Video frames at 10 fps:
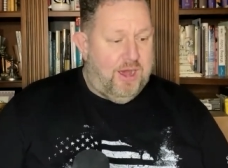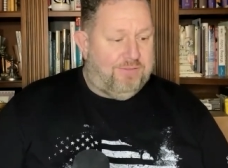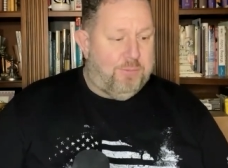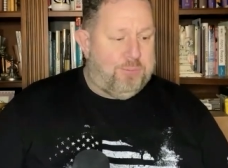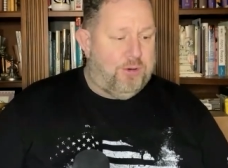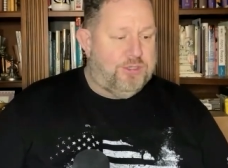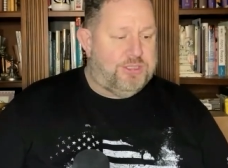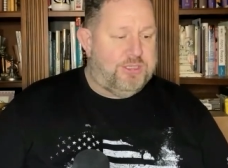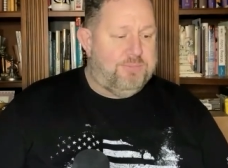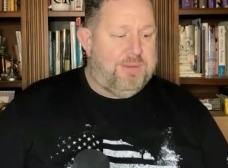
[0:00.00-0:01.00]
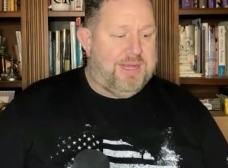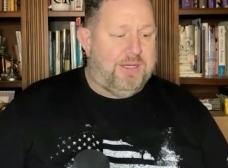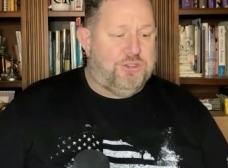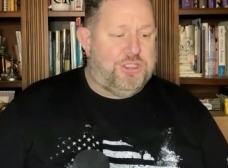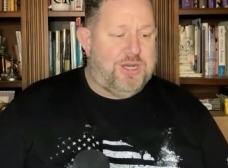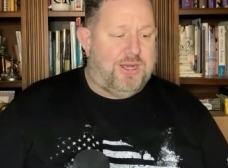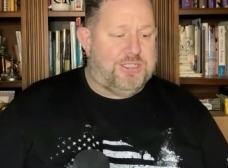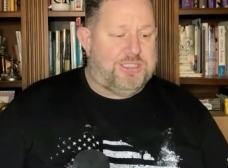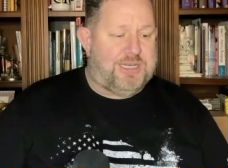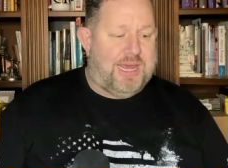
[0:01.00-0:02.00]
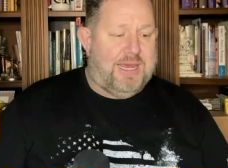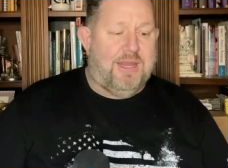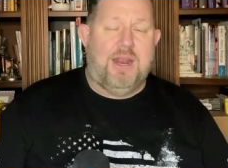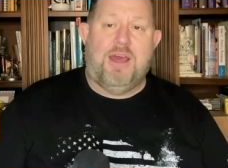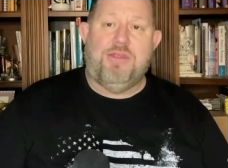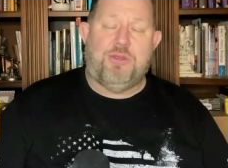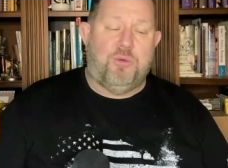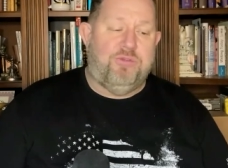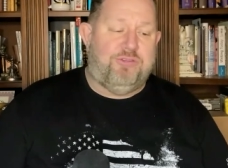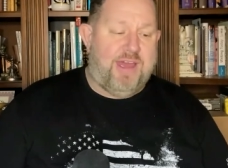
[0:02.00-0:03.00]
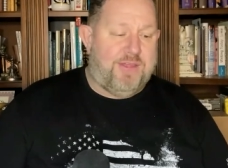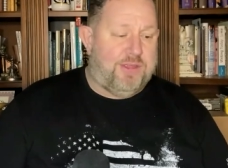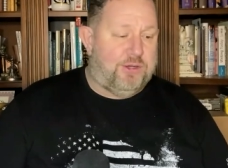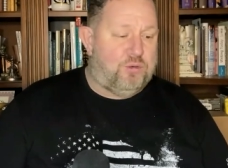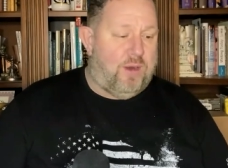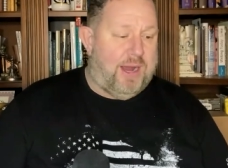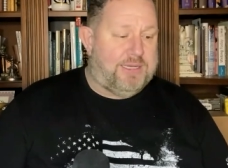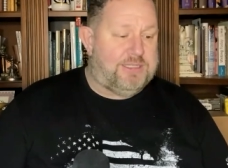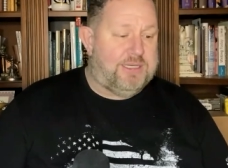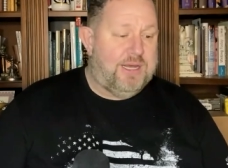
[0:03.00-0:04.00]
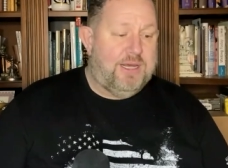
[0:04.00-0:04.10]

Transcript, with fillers: of a person being just in and through faith in Christ.